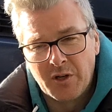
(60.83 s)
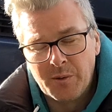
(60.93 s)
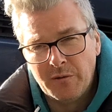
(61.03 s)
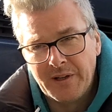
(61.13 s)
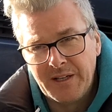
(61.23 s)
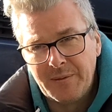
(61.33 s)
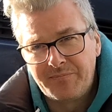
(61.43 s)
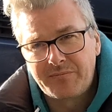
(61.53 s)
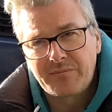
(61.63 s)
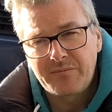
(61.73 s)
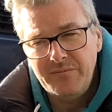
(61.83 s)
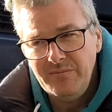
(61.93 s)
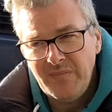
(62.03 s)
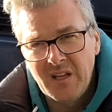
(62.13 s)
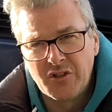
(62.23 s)
going to overheat.
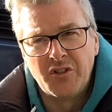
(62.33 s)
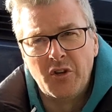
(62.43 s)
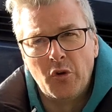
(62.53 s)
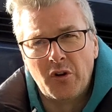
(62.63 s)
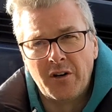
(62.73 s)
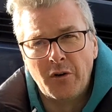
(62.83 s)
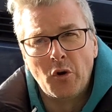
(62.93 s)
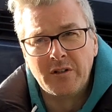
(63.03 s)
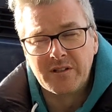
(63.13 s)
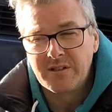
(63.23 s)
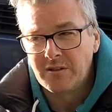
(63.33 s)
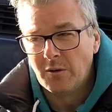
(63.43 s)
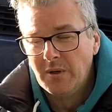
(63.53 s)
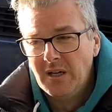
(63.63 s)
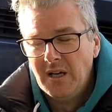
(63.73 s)
It's just an annoyance.
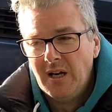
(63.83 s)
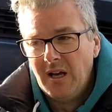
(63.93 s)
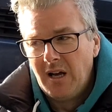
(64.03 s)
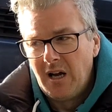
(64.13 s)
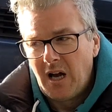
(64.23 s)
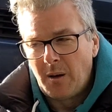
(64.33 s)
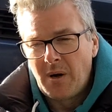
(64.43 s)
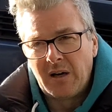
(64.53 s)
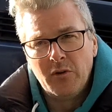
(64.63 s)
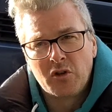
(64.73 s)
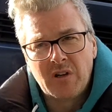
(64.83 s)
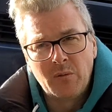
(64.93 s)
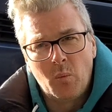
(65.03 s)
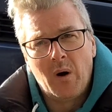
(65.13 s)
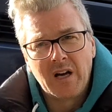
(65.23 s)
So I might have a look
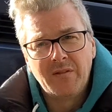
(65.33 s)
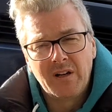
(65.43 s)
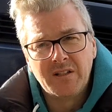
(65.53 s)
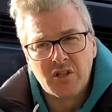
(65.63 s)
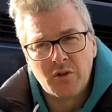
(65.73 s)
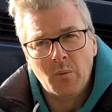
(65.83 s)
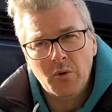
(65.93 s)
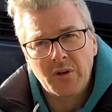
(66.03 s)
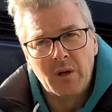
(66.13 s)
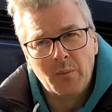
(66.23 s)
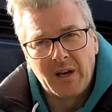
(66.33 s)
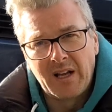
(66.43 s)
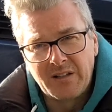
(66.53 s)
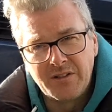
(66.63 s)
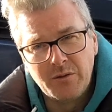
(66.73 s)
around the wiring because it stopped working when
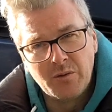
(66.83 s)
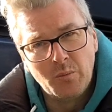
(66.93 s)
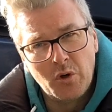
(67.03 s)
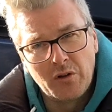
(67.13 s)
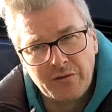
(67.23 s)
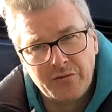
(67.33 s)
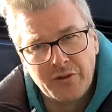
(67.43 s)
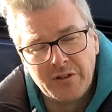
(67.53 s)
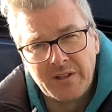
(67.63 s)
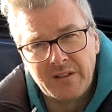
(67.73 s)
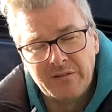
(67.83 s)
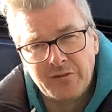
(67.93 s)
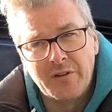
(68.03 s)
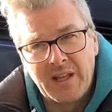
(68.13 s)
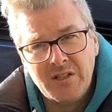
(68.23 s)
I had to do some work on the front of
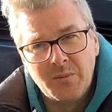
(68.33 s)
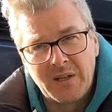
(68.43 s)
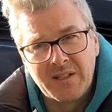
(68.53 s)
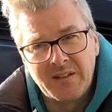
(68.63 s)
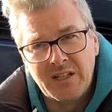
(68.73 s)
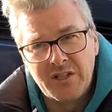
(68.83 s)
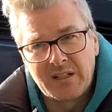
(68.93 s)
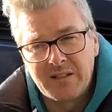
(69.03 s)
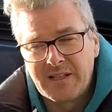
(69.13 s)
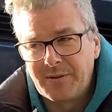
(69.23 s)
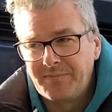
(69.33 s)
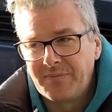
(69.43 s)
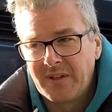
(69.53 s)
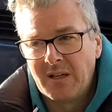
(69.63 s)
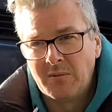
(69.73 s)
the engine when I had to get the injectors out.
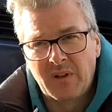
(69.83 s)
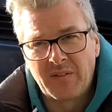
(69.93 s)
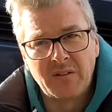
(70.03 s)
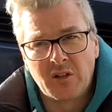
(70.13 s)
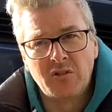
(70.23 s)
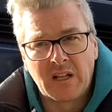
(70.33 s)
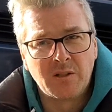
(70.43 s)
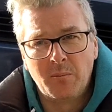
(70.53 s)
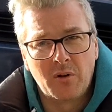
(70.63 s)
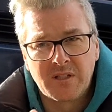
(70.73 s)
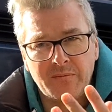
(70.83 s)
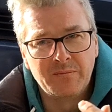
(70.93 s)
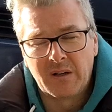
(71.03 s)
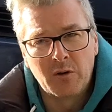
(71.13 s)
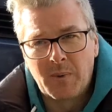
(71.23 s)
I think the connector blocks
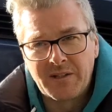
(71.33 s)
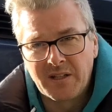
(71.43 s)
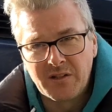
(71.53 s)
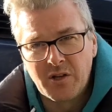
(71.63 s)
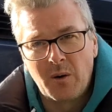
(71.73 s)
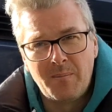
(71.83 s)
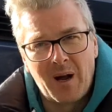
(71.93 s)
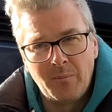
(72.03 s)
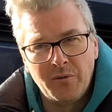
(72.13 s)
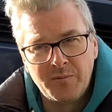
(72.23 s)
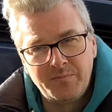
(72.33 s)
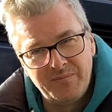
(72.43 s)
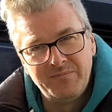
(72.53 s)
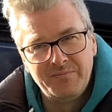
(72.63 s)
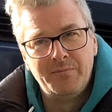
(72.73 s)
haven't gone back together, so I might
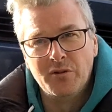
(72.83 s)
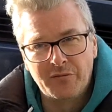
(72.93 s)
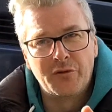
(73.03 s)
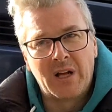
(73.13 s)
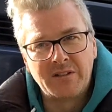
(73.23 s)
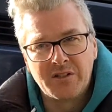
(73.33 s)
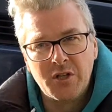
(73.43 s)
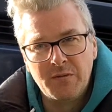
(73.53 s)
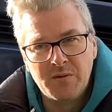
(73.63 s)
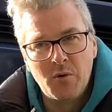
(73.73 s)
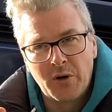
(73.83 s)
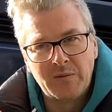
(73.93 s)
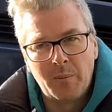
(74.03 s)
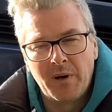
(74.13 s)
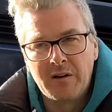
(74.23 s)
pull the front out to service mode
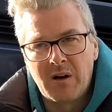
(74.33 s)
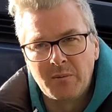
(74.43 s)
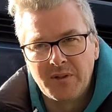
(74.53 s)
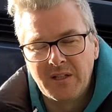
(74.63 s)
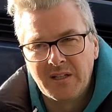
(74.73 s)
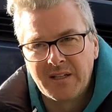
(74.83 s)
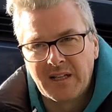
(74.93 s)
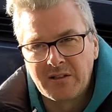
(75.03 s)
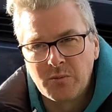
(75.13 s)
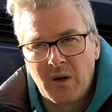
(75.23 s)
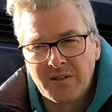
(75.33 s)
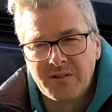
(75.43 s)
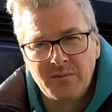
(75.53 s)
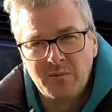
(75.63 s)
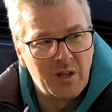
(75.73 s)
and have a play around with the connectors
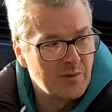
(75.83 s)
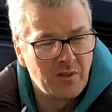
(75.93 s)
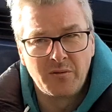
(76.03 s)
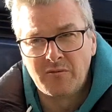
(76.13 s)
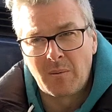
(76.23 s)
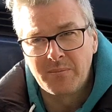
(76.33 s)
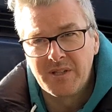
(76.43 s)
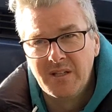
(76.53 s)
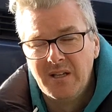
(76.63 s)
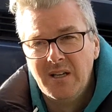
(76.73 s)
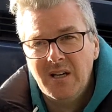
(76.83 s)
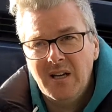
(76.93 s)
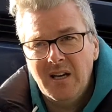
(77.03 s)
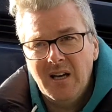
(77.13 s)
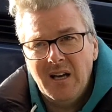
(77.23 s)
whilst it's on the ramps.
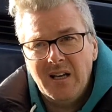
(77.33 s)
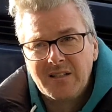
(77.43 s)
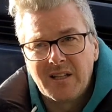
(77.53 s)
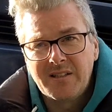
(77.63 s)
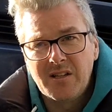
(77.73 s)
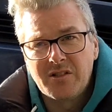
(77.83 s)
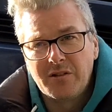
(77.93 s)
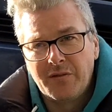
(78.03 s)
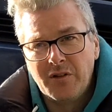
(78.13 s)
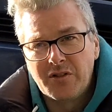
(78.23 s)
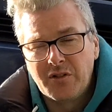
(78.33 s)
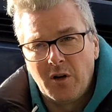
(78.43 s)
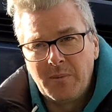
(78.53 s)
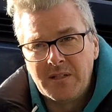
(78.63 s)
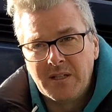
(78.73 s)
So that's it. So the first
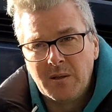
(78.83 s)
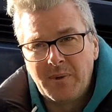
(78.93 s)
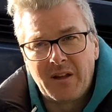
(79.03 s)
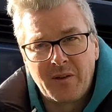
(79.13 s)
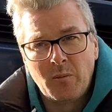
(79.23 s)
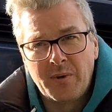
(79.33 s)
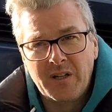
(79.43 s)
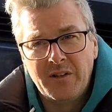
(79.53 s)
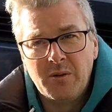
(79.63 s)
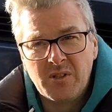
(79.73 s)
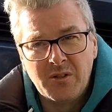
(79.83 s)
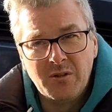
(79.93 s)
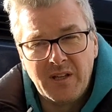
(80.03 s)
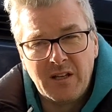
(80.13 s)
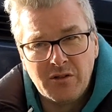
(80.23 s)
job is going to be, I think what we're going to do is
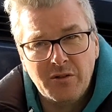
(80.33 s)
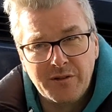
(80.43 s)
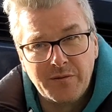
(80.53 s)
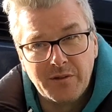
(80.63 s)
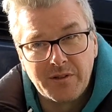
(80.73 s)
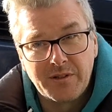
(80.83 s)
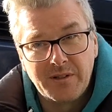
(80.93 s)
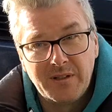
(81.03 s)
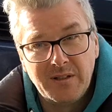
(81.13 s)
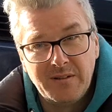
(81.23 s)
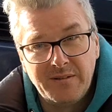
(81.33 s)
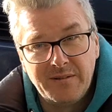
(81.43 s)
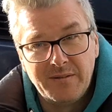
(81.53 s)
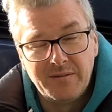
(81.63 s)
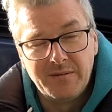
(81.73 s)
do the exhaust first.
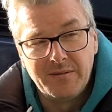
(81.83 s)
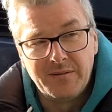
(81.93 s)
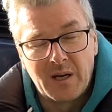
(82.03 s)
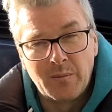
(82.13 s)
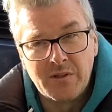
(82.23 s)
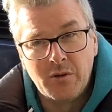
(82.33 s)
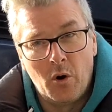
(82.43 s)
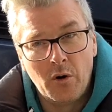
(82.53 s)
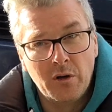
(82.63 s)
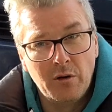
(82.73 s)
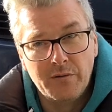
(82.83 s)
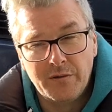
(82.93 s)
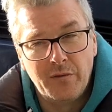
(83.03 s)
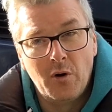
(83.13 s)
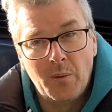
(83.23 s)
That way there's not oil all over
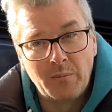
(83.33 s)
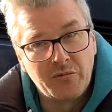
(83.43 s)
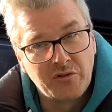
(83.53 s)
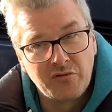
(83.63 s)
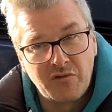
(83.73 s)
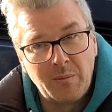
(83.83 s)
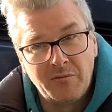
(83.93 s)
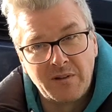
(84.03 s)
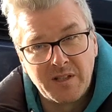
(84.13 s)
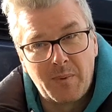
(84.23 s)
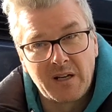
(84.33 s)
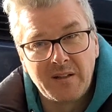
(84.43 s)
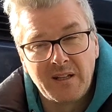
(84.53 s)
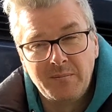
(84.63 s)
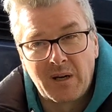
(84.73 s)
the floor when I'm scraping into the back
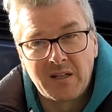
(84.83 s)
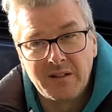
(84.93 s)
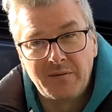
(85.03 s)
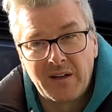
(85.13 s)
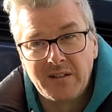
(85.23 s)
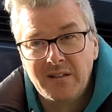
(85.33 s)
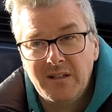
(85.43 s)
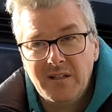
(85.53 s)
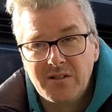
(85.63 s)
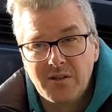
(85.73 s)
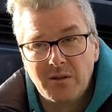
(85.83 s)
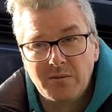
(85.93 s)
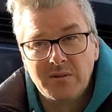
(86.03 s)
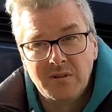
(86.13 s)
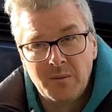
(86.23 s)
of the van. So
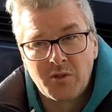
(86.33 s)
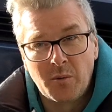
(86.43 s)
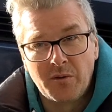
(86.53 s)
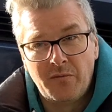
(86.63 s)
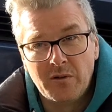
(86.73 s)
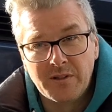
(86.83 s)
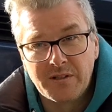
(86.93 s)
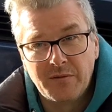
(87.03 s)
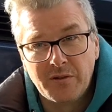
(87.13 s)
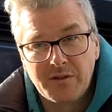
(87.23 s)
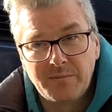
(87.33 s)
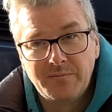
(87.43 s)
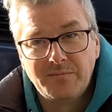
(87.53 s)
let me show you what the fault is first.